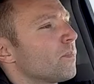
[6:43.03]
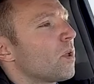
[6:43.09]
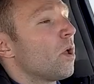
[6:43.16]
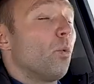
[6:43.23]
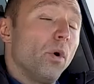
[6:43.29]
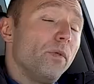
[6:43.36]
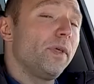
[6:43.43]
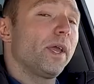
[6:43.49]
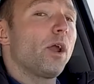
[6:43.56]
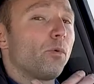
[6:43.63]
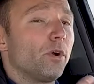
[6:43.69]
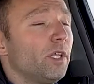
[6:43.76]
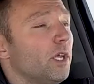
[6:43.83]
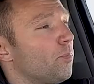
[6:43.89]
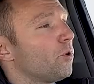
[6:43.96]
One thing I
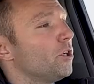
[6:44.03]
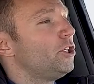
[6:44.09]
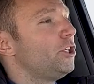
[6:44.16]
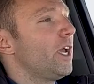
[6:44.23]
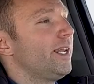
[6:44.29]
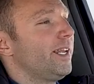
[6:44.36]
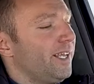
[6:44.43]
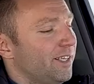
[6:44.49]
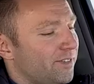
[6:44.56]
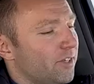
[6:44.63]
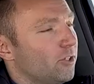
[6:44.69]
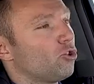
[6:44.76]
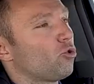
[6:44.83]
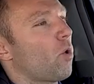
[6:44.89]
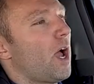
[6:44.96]
really appreciate is the
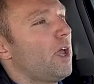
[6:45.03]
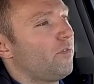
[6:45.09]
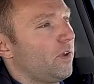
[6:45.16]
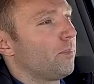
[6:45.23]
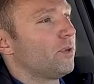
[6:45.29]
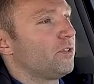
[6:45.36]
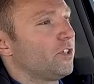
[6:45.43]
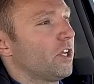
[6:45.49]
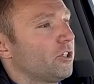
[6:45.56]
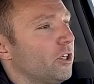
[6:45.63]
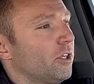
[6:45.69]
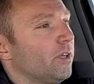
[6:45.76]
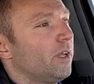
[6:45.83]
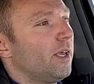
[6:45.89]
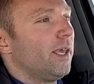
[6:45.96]
driving
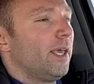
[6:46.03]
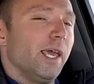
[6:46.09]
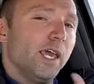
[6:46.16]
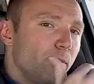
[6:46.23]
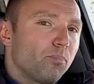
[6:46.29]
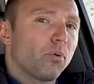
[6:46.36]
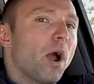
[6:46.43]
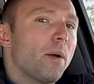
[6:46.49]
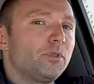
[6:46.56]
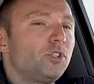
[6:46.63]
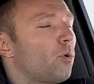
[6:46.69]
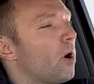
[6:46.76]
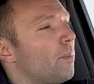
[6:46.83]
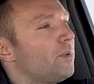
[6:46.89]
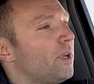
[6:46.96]
position. It props
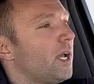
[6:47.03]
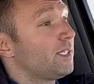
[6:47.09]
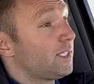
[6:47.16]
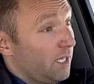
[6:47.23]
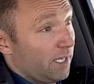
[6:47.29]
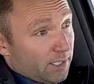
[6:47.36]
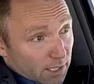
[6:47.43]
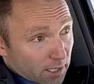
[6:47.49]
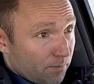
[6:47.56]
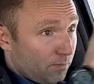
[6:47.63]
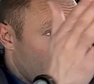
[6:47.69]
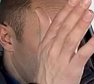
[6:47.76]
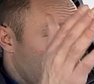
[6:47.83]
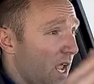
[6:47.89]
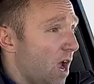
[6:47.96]
you up nicely to
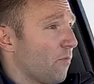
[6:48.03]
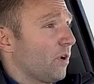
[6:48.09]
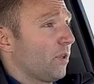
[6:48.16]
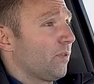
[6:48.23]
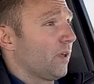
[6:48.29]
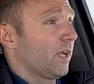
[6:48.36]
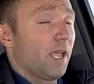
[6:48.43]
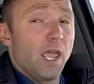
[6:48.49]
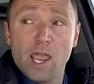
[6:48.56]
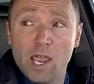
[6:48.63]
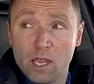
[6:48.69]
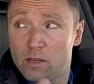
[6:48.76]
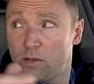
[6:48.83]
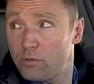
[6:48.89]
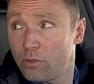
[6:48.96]
see everything,
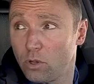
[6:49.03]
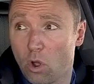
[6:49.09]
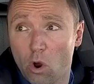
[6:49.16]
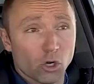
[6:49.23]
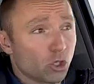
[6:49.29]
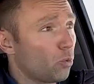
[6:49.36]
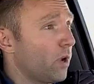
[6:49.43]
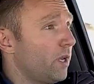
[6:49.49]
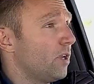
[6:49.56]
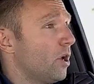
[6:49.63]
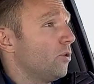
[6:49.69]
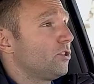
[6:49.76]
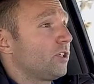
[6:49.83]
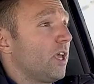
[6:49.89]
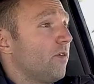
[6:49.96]
and the large
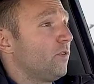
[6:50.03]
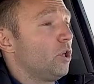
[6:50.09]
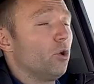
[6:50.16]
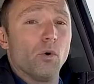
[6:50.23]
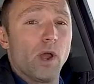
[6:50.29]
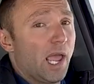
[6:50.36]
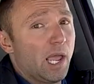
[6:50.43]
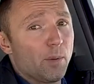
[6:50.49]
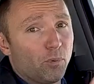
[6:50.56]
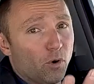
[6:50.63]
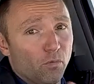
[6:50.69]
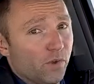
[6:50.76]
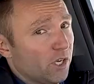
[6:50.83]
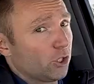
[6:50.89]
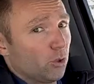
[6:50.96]
windows give you ample
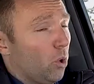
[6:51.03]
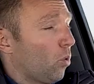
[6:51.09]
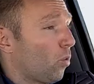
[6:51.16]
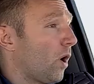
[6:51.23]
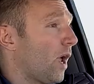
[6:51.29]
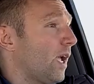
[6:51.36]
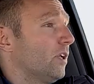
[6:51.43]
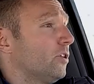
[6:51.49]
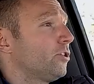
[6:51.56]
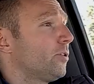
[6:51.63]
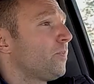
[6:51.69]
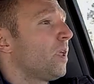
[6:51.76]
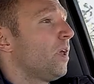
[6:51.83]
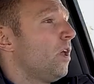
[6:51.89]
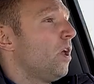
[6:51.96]
visual range.
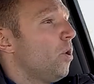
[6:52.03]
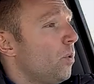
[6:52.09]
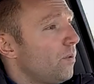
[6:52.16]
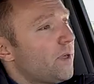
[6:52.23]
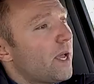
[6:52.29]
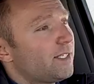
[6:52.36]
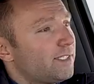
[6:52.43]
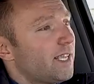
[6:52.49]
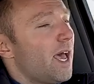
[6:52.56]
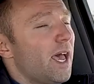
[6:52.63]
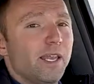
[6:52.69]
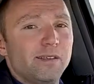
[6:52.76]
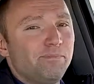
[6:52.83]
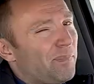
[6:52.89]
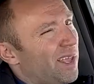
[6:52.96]
With that
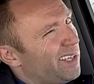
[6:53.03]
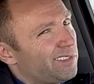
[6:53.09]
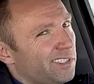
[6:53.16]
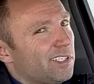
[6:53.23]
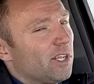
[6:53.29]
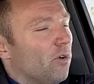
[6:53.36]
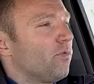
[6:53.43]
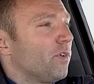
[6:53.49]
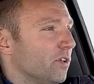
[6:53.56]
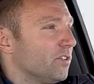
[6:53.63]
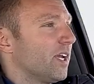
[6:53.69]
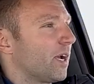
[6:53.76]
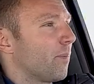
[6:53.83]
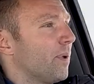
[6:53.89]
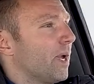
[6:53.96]
said, it still feels
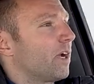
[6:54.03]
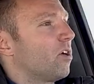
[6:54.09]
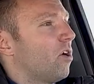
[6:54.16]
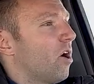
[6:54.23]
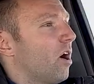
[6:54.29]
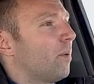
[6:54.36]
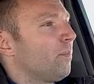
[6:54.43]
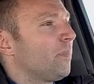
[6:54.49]
like a big car.